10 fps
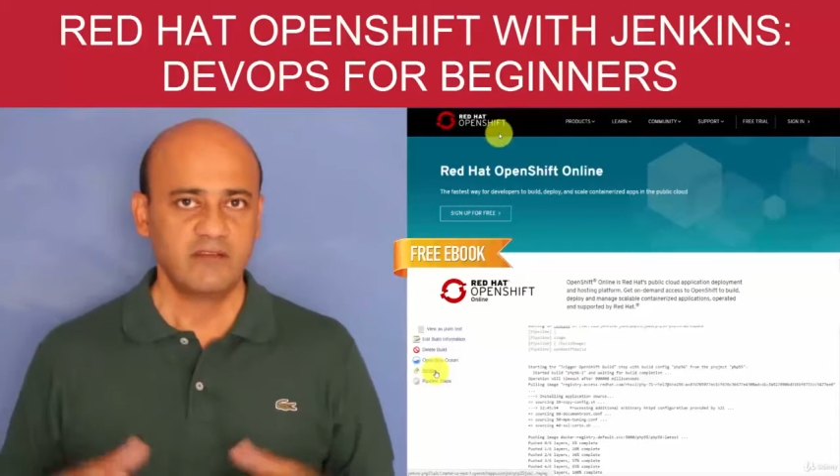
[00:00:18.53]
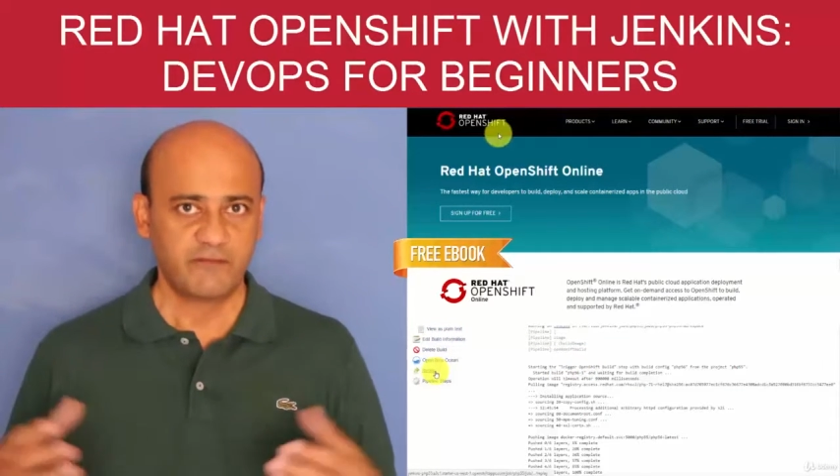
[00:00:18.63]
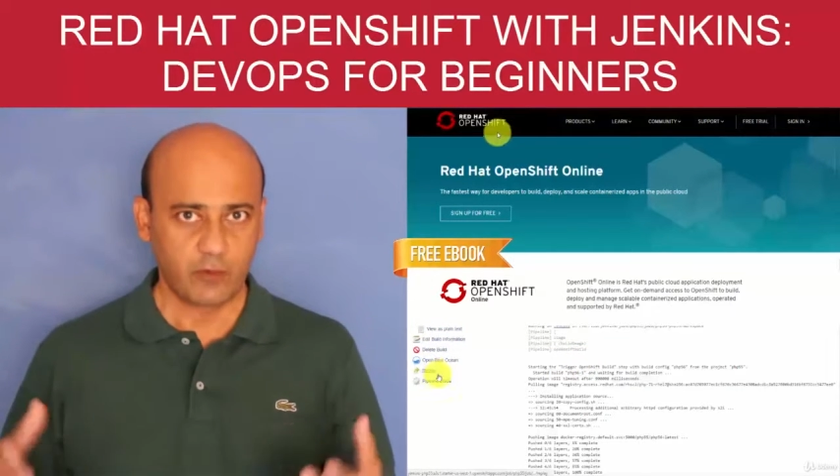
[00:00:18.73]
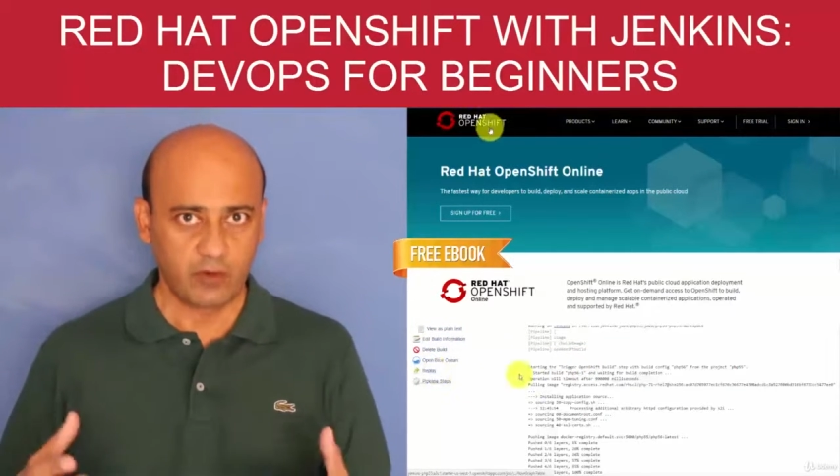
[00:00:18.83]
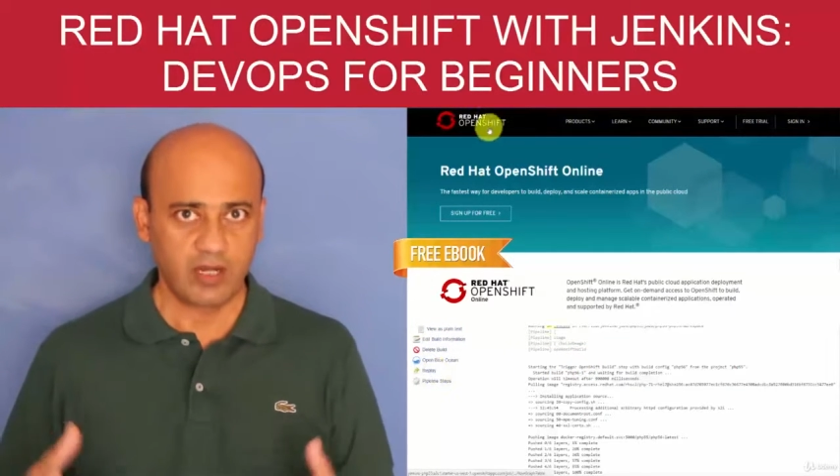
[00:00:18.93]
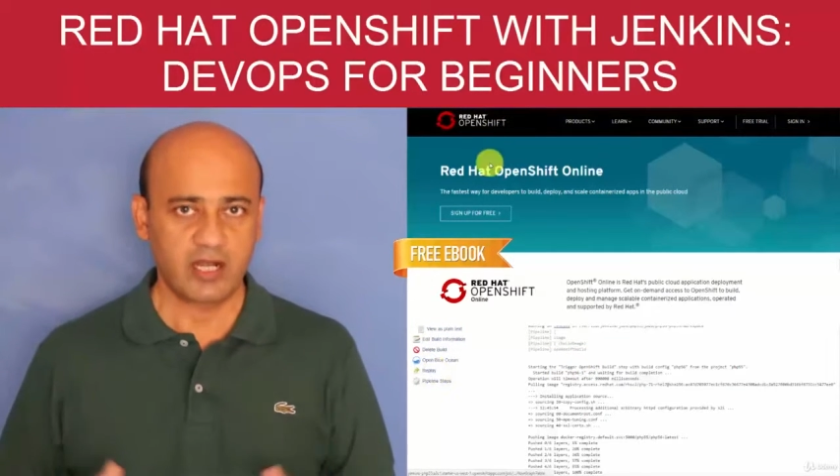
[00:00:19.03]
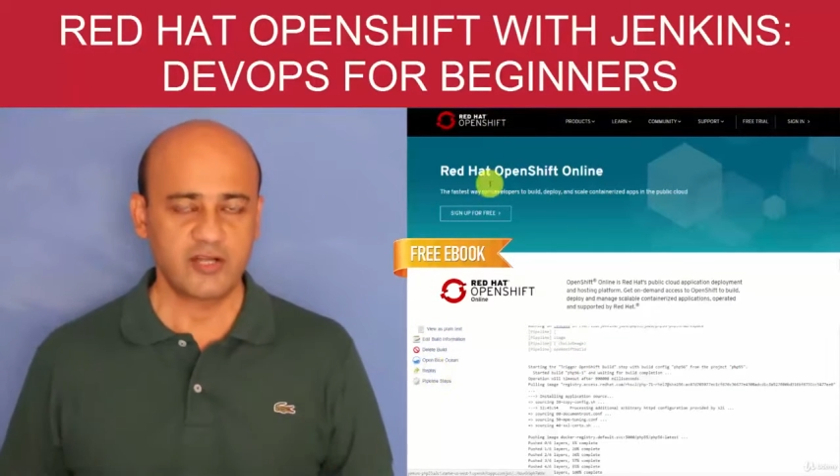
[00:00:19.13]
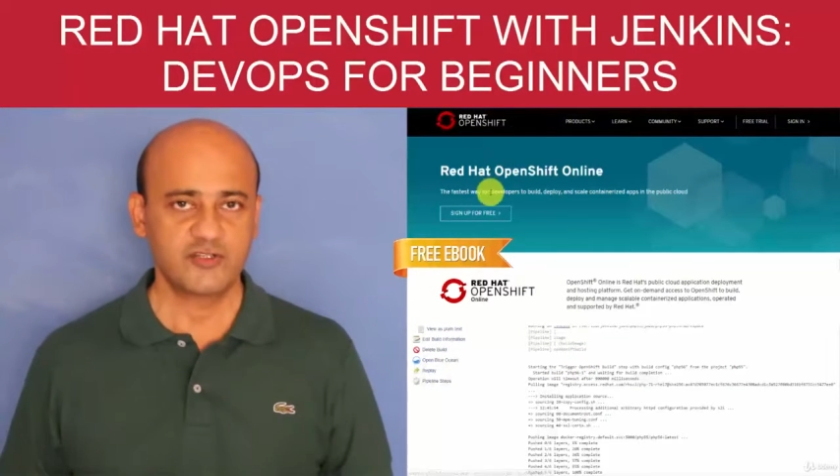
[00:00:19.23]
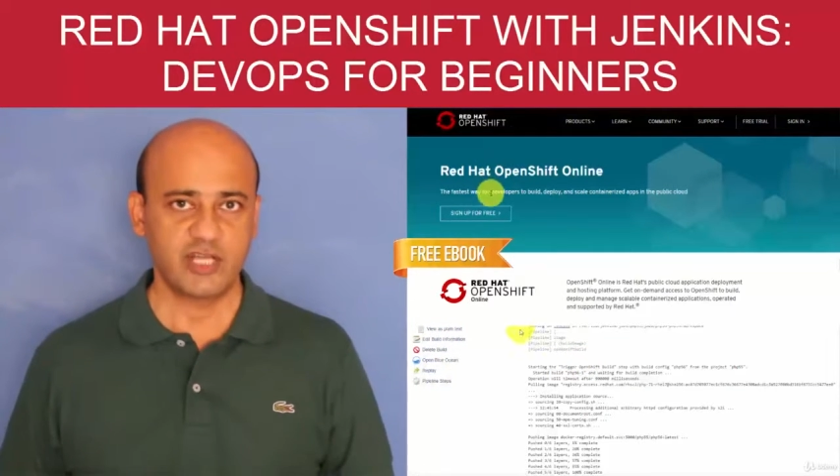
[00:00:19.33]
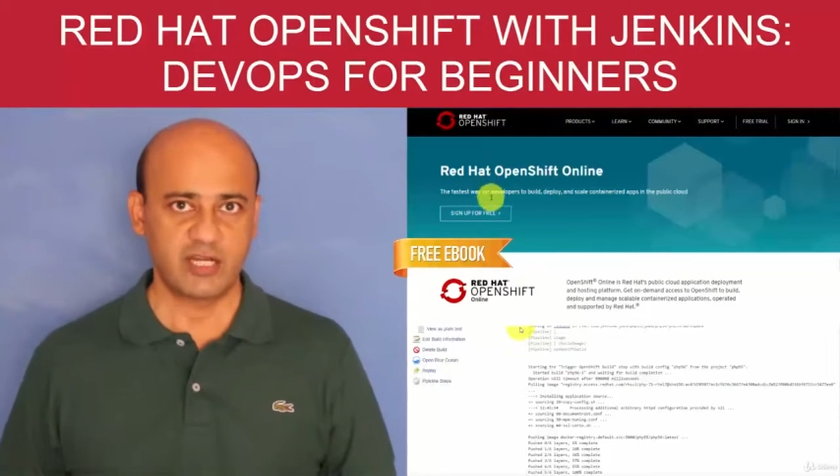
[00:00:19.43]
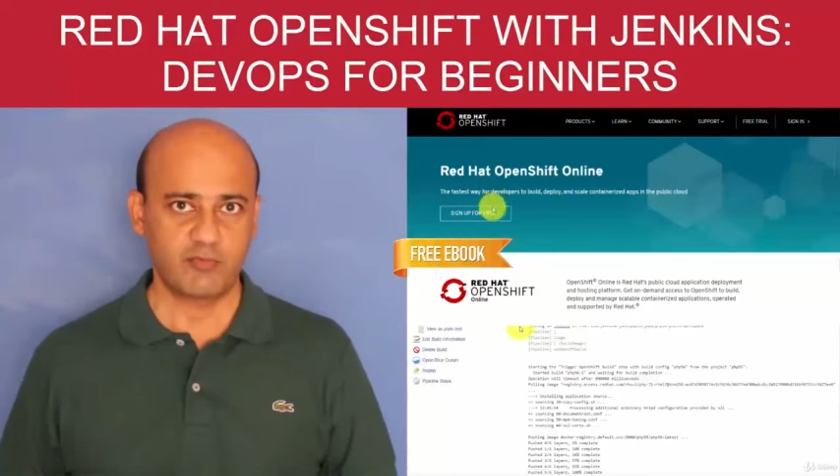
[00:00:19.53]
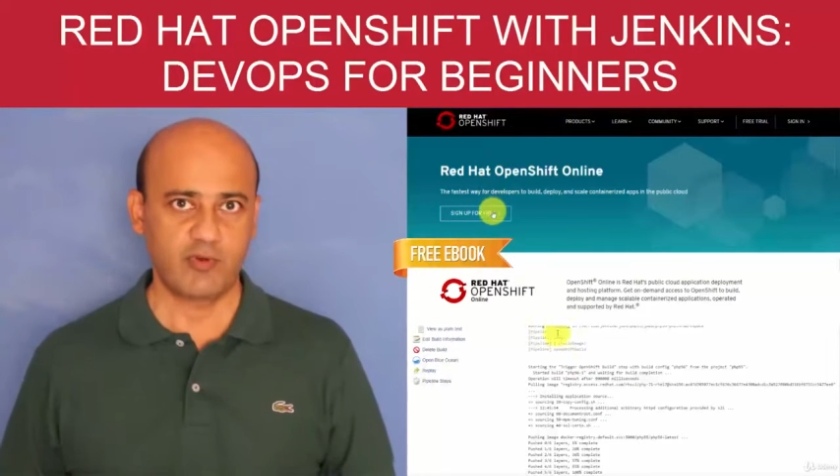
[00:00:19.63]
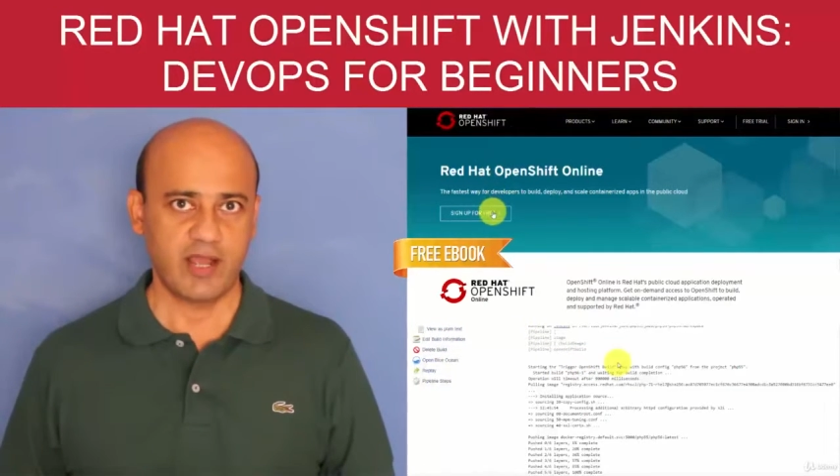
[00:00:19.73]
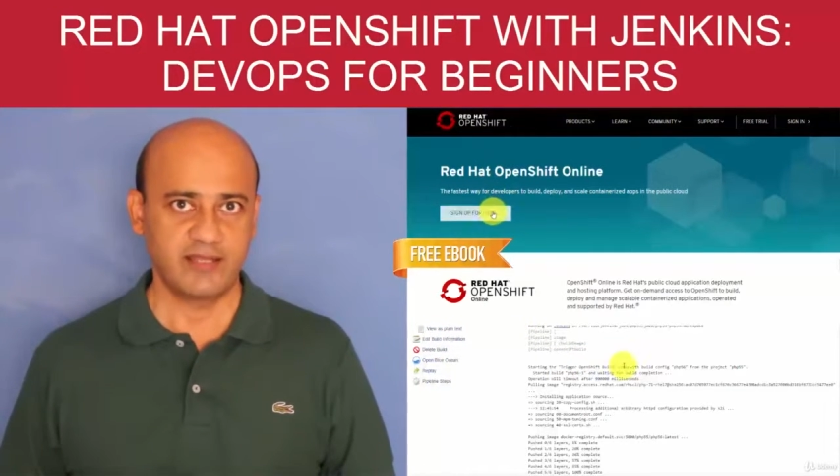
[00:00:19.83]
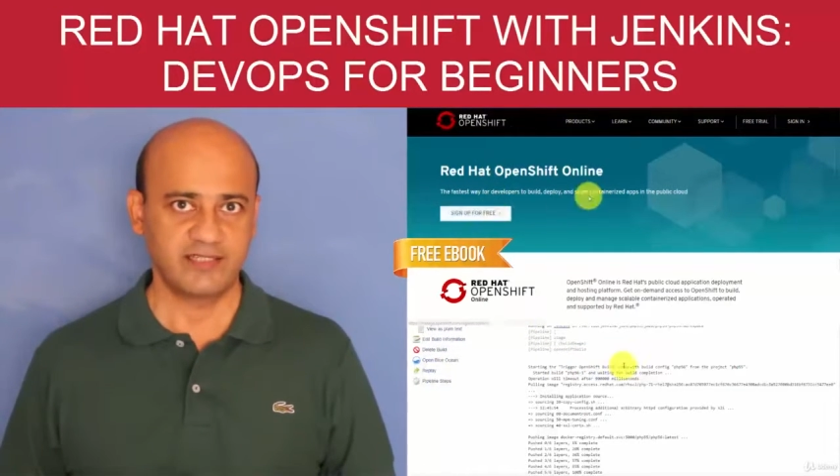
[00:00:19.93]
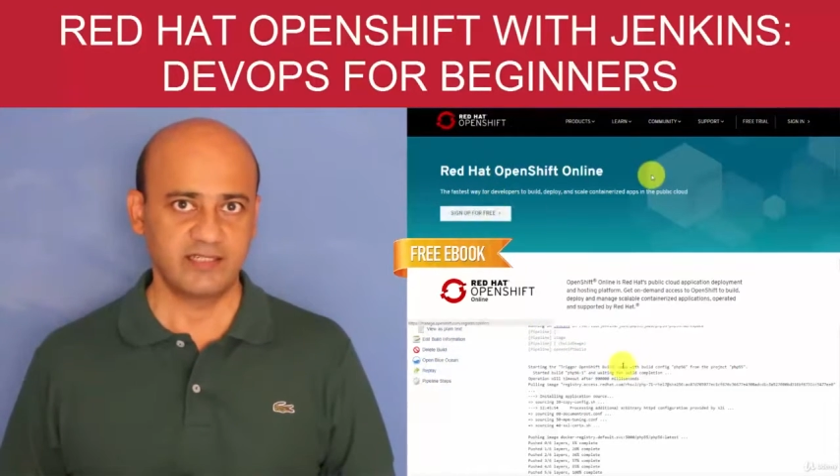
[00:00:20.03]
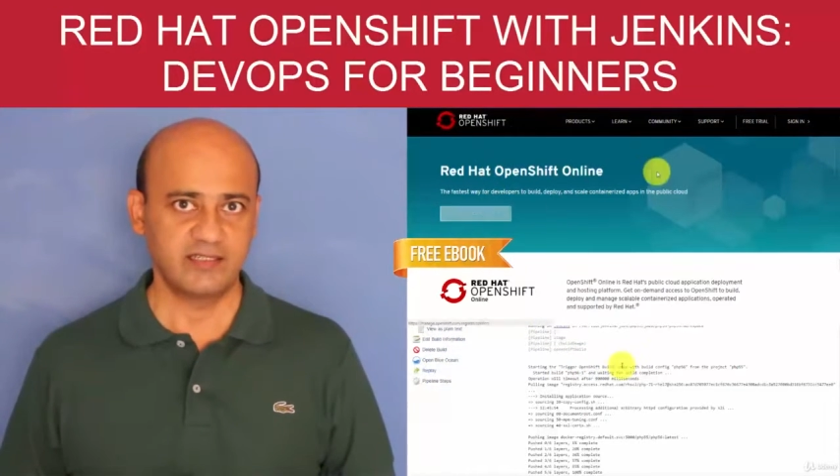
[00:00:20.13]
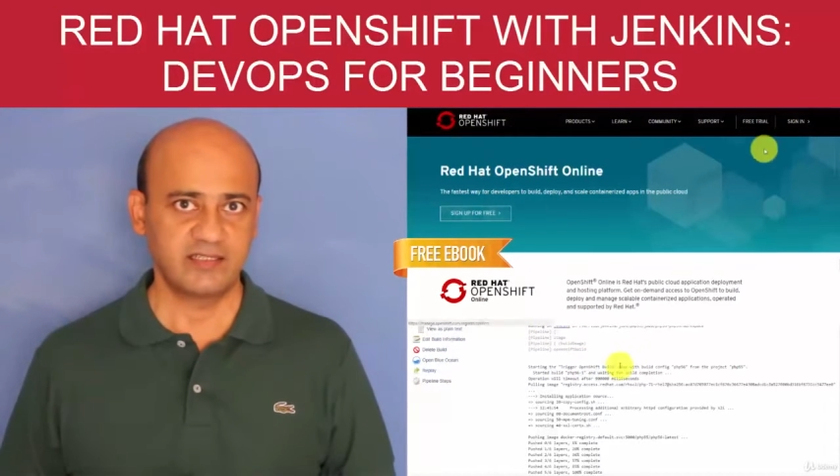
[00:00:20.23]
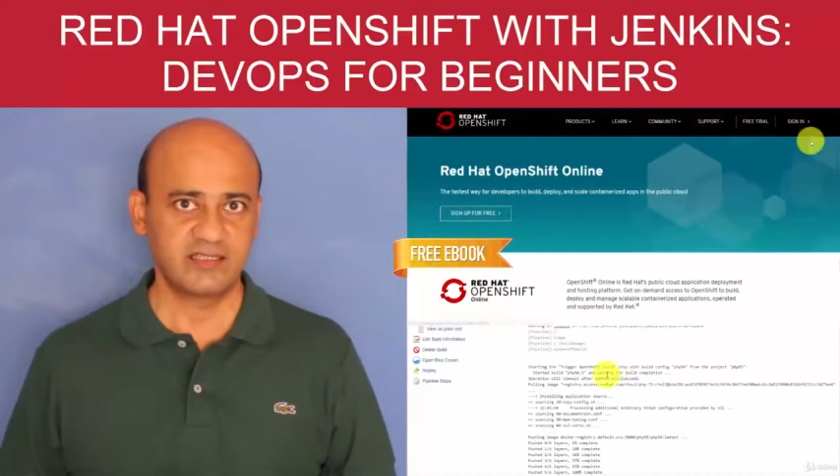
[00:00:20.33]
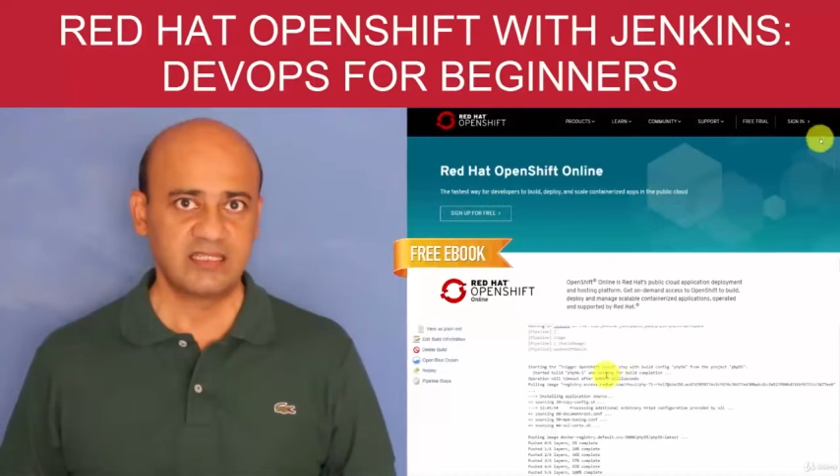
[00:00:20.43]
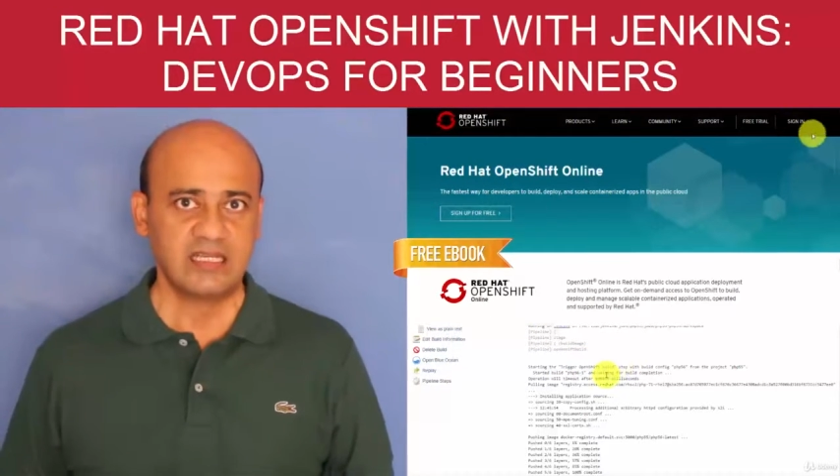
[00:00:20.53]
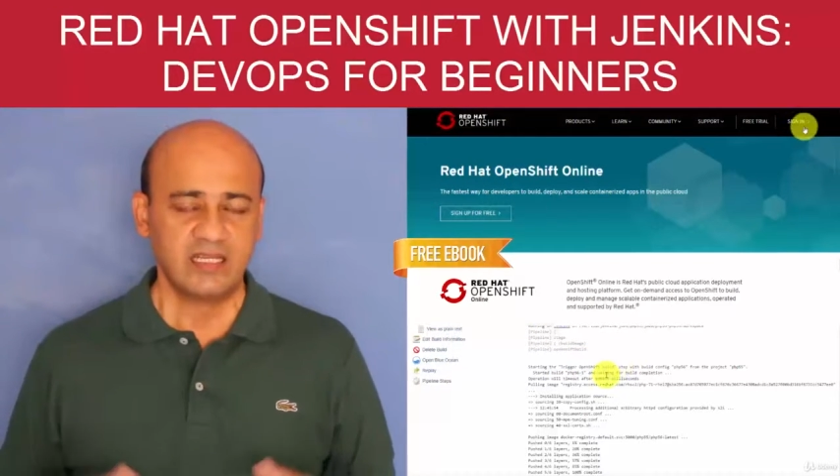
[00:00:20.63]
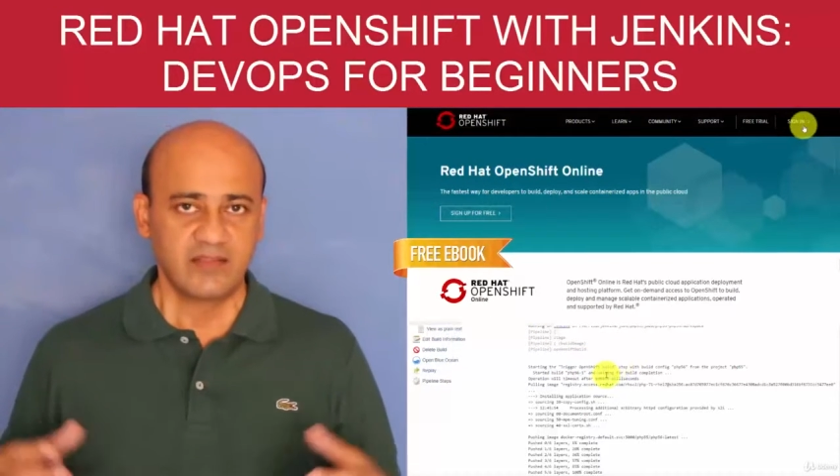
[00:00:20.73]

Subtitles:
for large enterprises.